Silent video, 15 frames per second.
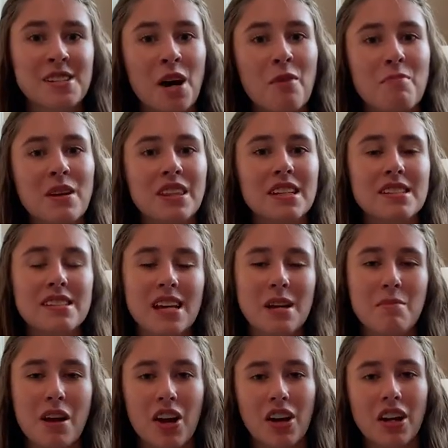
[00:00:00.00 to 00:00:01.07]
up in the
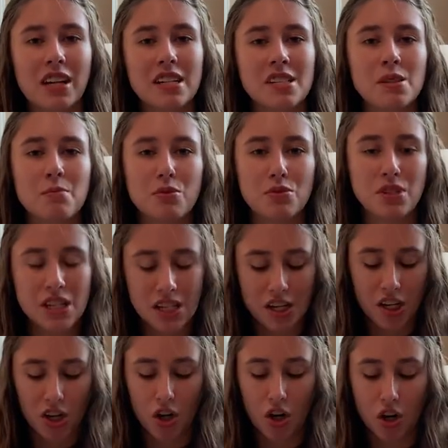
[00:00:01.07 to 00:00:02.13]
same area is a
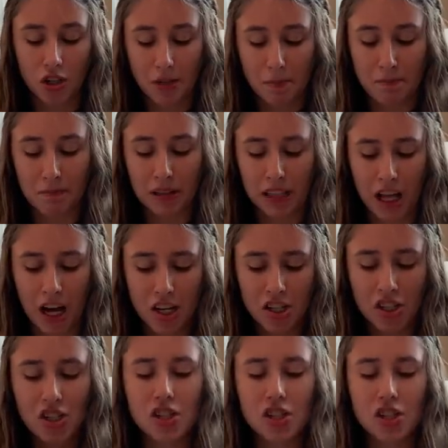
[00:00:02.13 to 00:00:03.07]
boutique called Blush.